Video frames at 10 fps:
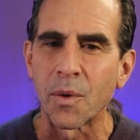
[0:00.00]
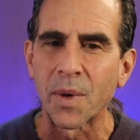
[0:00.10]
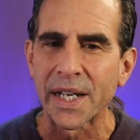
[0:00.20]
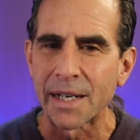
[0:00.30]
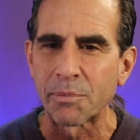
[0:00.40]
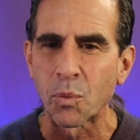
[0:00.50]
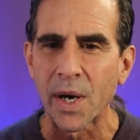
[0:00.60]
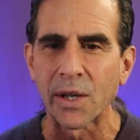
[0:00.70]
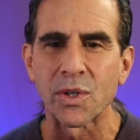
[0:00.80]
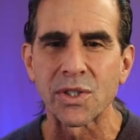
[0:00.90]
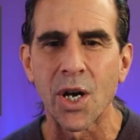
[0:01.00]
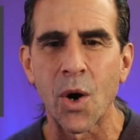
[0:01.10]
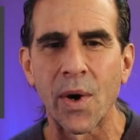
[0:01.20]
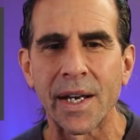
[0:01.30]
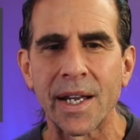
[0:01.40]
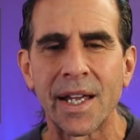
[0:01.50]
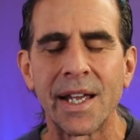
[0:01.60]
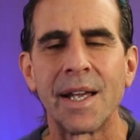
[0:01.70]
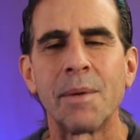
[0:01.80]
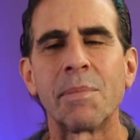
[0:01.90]
I want to keep the weight loss going.
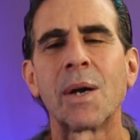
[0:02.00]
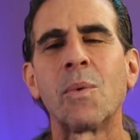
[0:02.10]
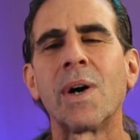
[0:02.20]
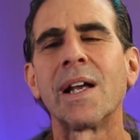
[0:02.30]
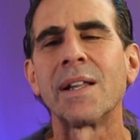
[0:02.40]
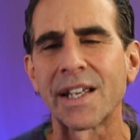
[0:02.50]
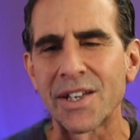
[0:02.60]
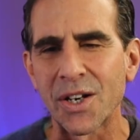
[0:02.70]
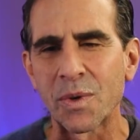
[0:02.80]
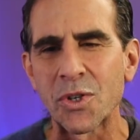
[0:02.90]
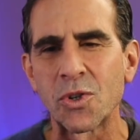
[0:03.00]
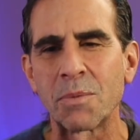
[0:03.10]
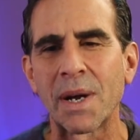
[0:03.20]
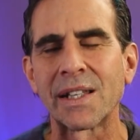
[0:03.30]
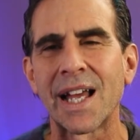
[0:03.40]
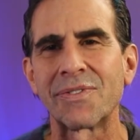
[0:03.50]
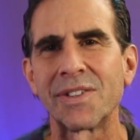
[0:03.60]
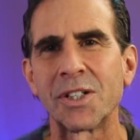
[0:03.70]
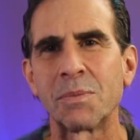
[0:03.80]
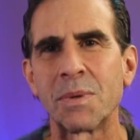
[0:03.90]
But I want to, enjoy my
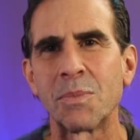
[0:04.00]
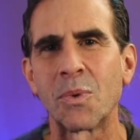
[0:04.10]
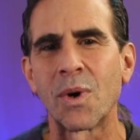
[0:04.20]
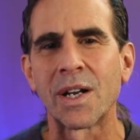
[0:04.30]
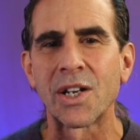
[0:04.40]
life a little bit more.